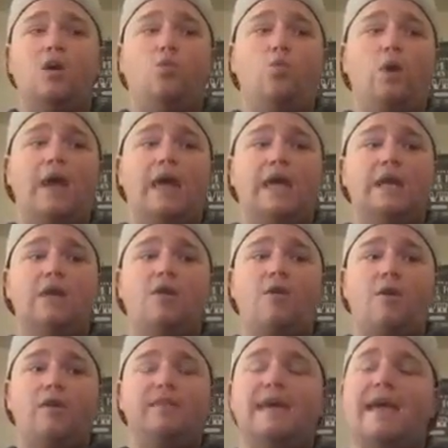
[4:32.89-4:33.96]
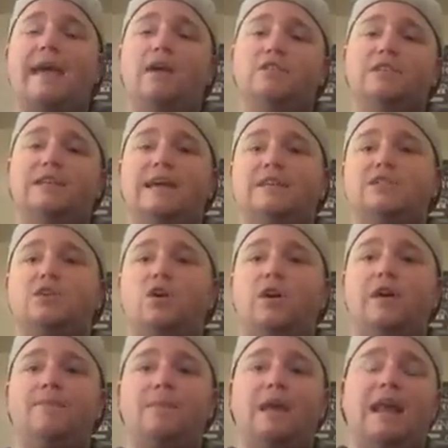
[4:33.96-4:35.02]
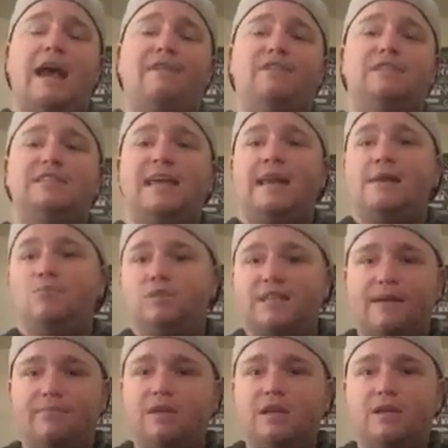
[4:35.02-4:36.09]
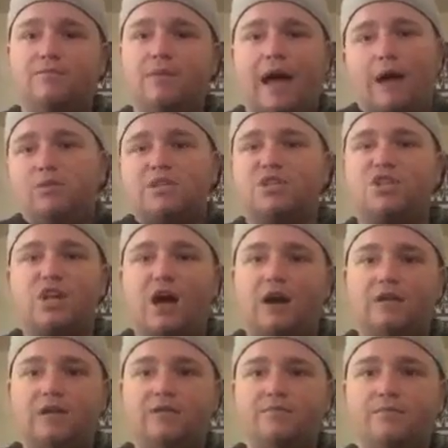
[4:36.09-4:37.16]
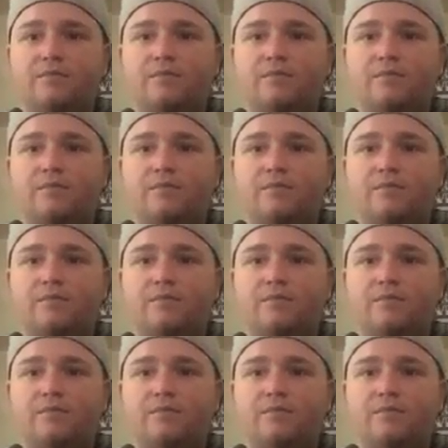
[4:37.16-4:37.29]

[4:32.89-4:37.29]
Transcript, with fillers: when the ALCS started and half the stadium was empty. I wasn't shocked.